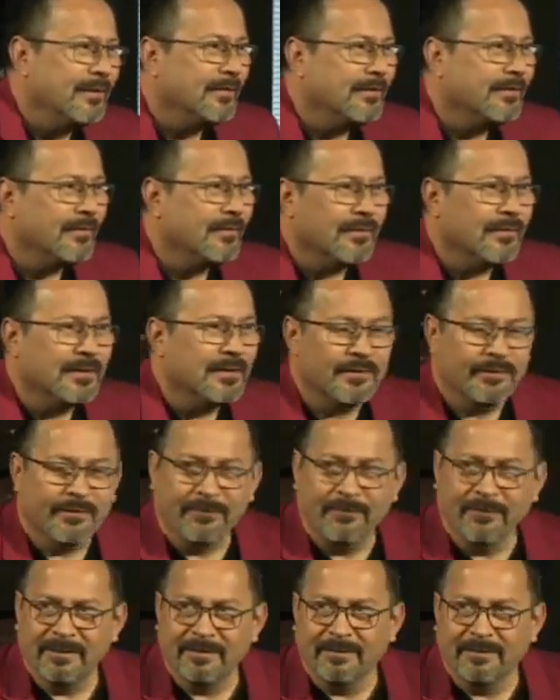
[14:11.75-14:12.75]
It's like,
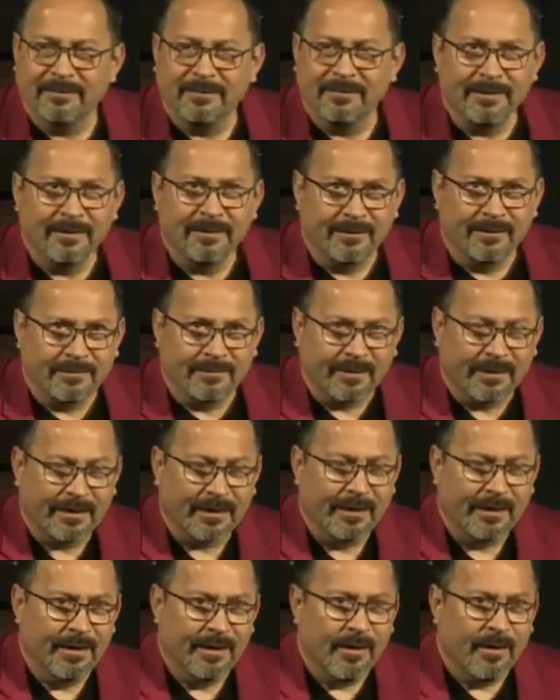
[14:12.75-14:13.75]
okay, is she gonna
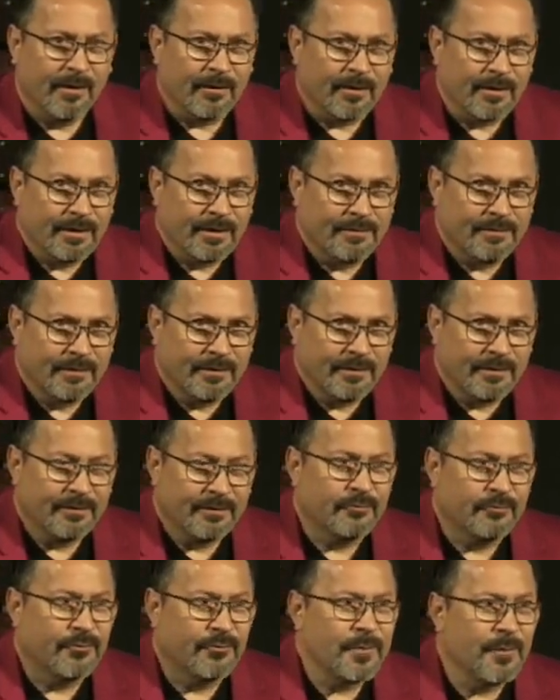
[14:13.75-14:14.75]
trip on me or what?
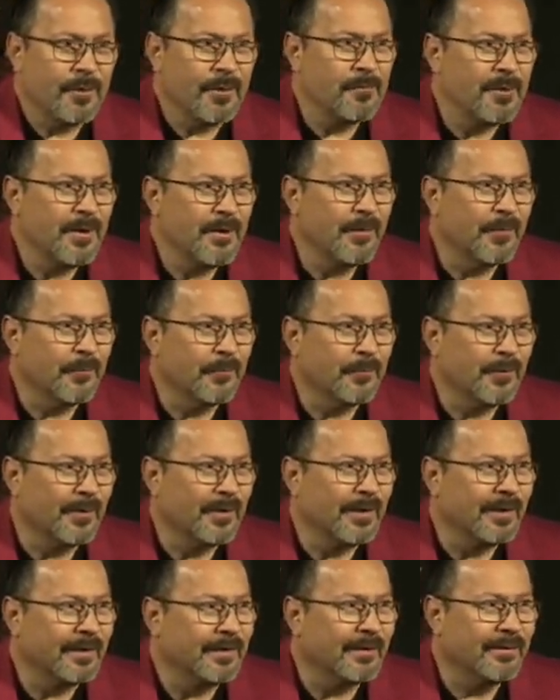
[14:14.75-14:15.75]
You know, you just couldn't. It,
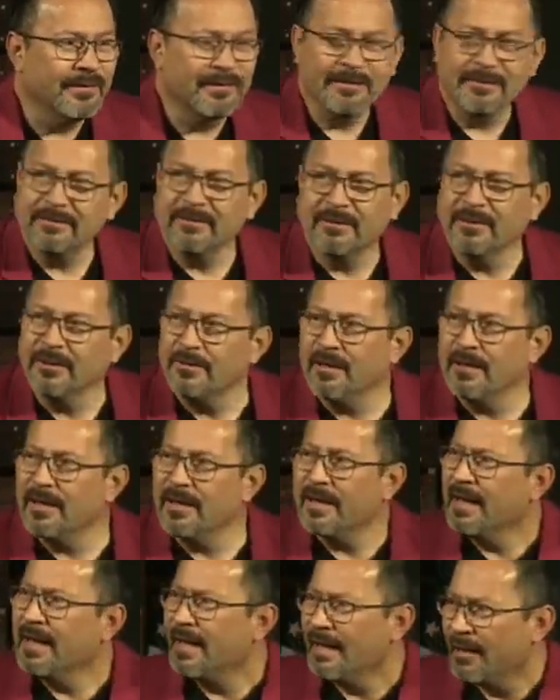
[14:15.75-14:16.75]
it was hard to
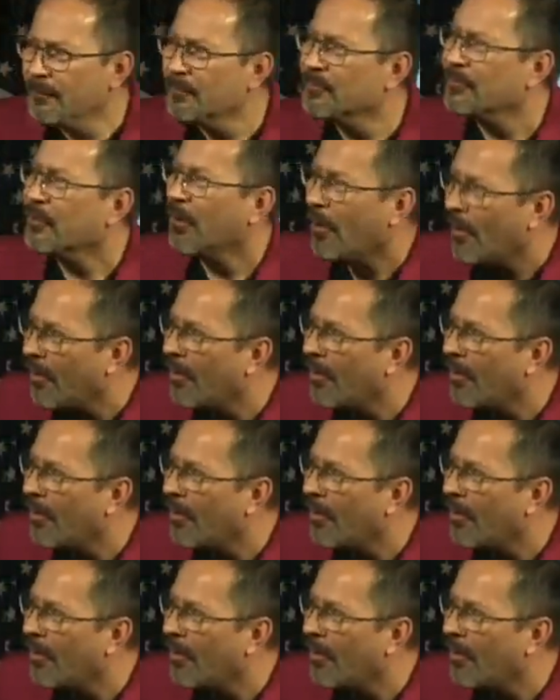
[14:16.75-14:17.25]
read her.